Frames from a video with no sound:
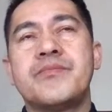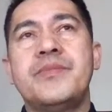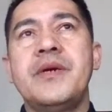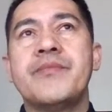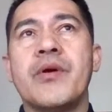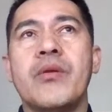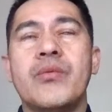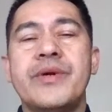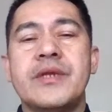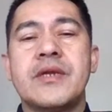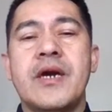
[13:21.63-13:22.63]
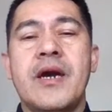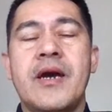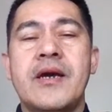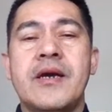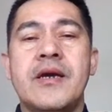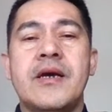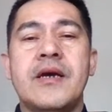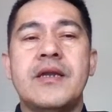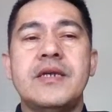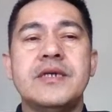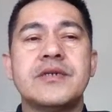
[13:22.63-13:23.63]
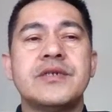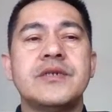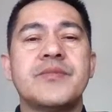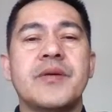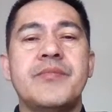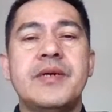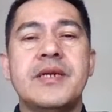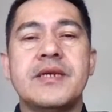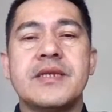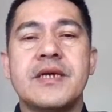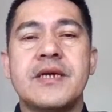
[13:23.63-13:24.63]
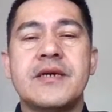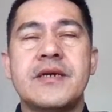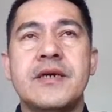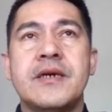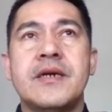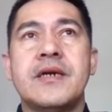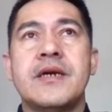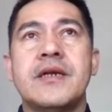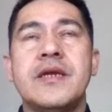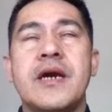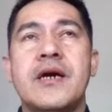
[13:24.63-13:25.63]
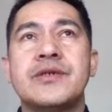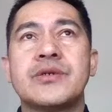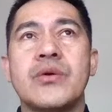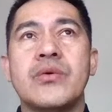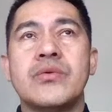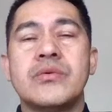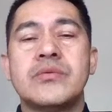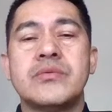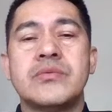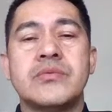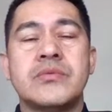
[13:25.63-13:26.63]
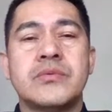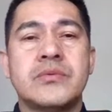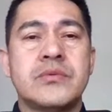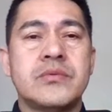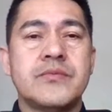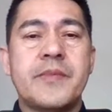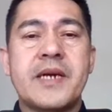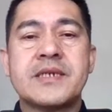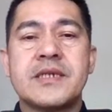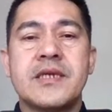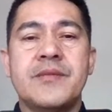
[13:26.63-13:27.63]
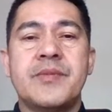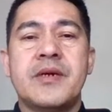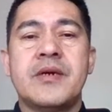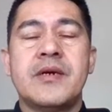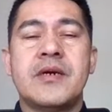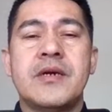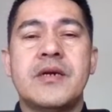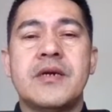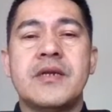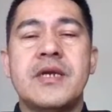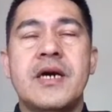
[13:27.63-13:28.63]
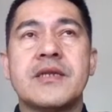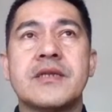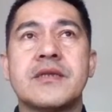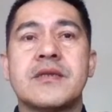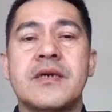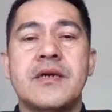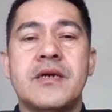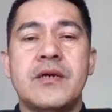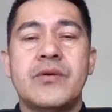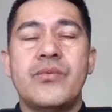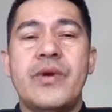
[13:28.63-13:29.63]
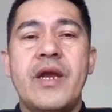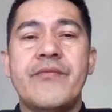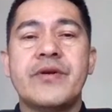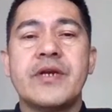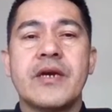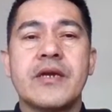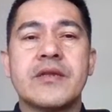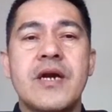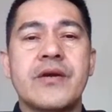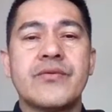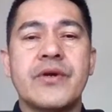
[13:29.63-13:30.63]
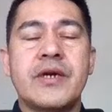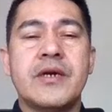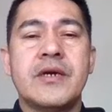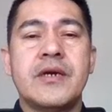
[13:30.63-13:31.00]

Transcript: people with the leadership ability, they are so positive that whenever they get angry,